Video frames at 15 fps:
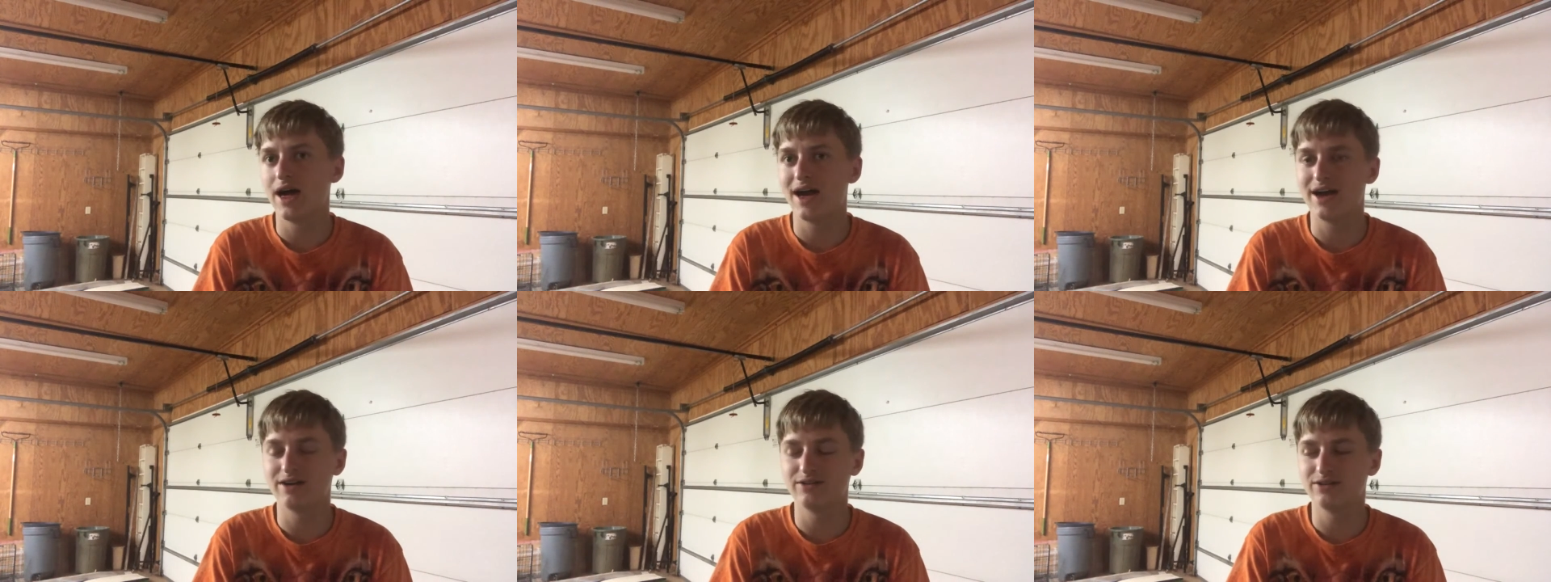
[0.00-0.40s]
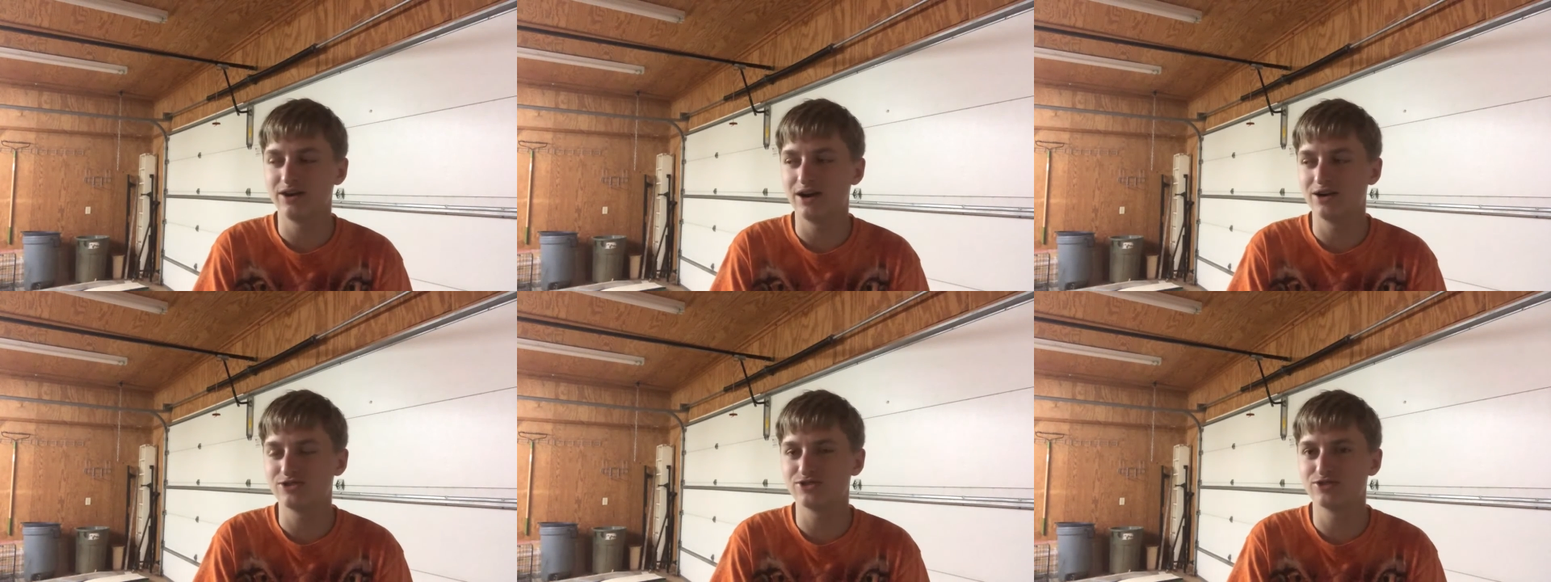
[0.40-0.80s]
I don't know
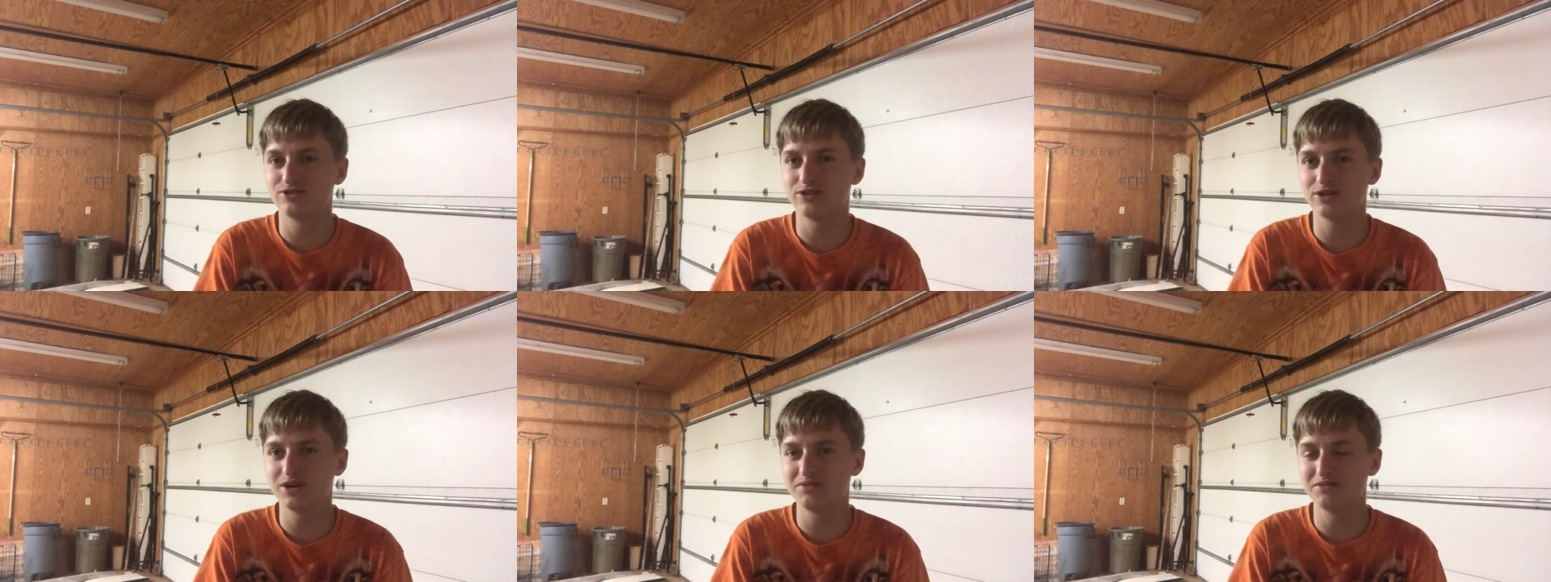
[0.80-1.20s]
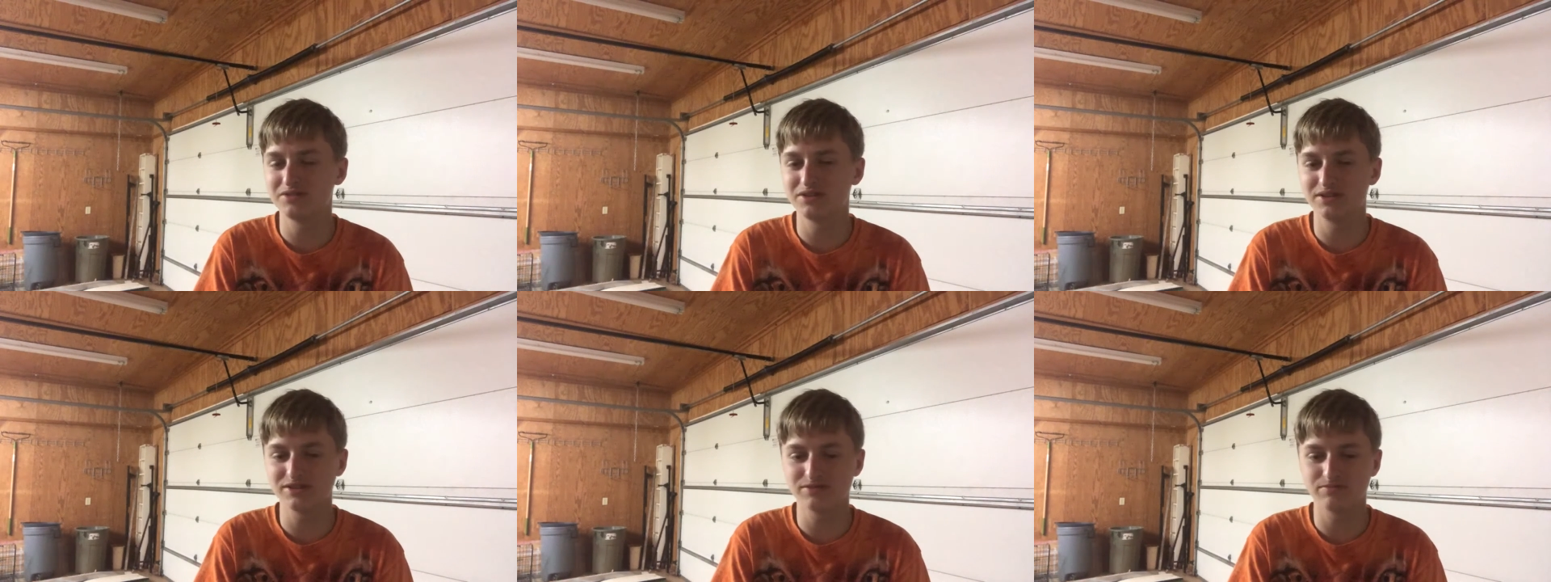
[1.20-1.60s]
how true I'll come to
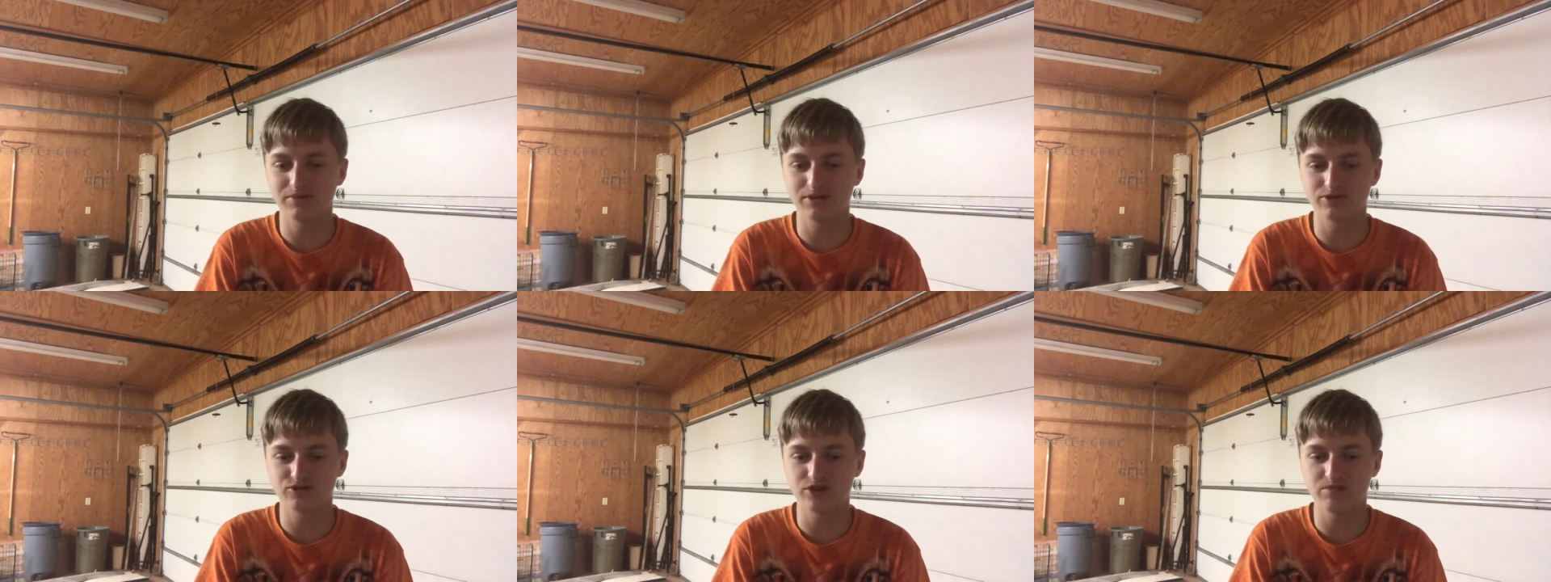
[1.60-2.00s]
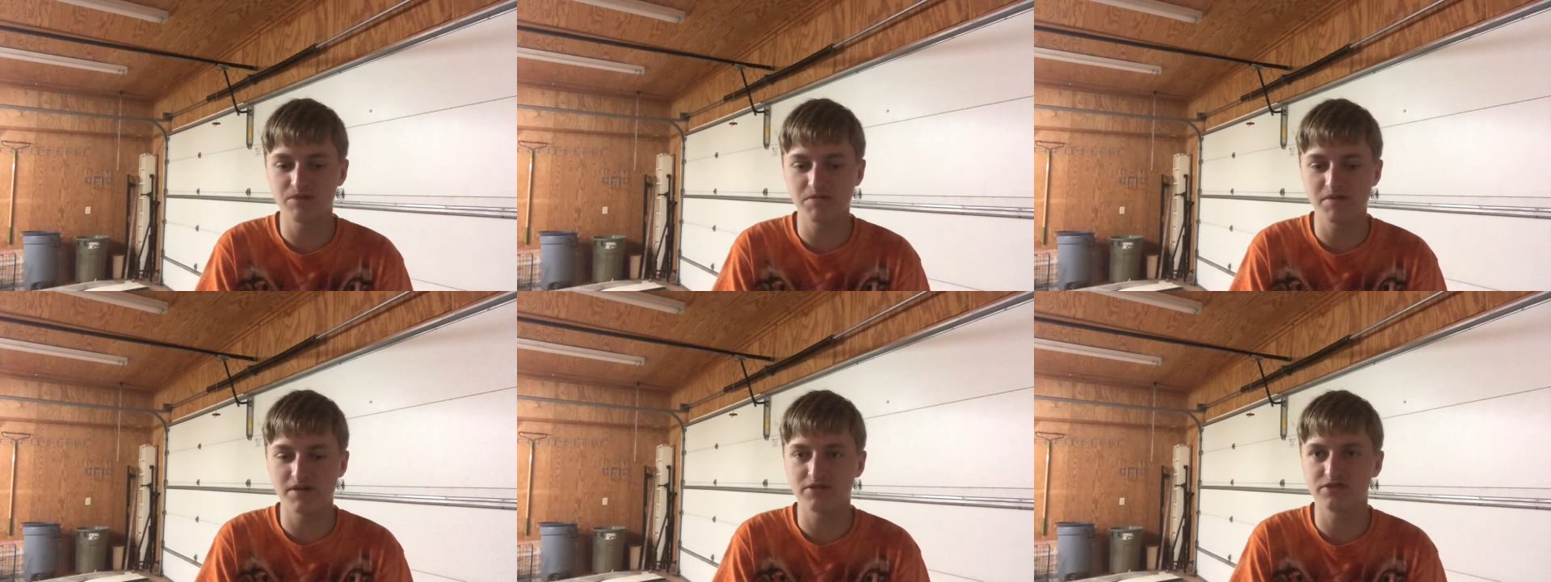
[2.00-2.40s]
this, but I'll try
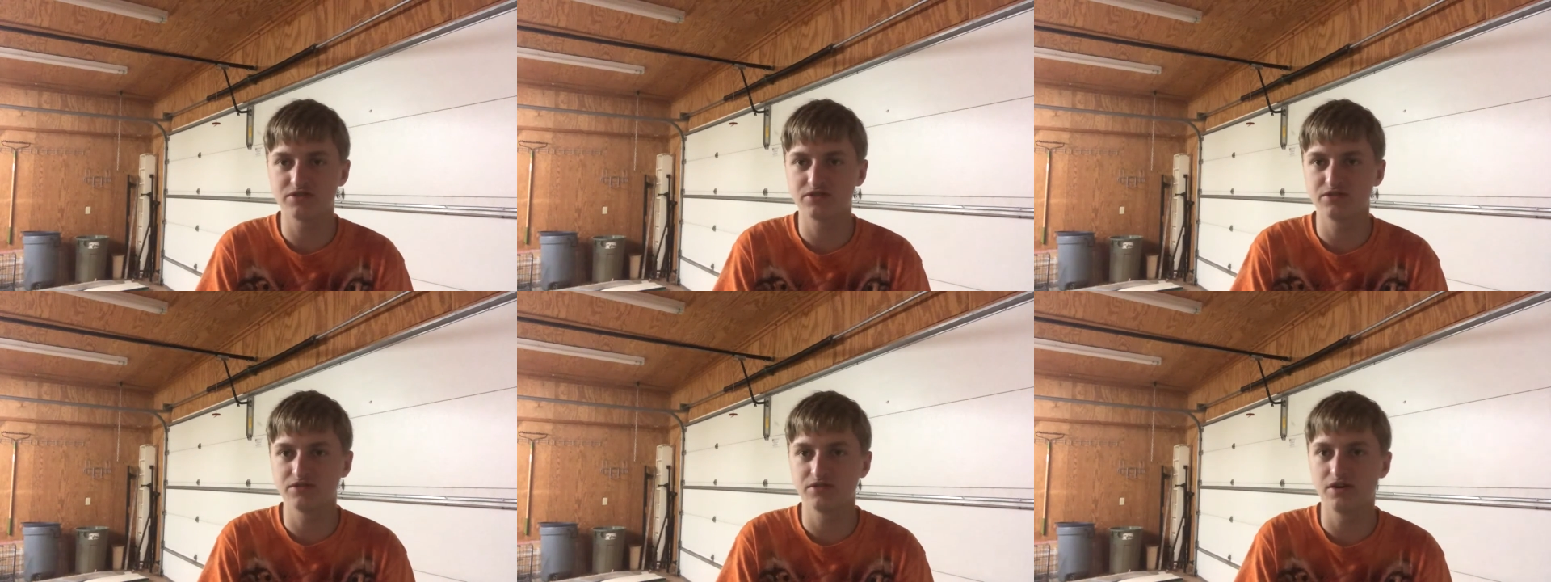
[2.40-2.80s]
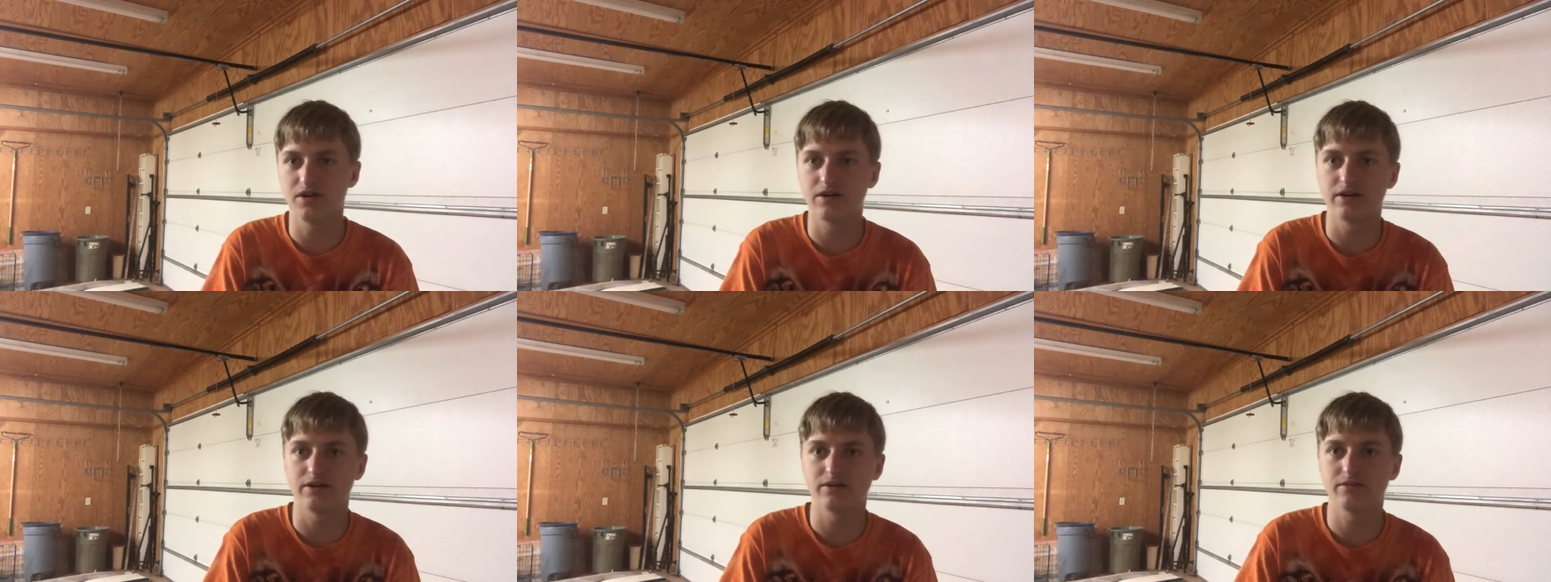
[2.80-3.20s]
my best. All right,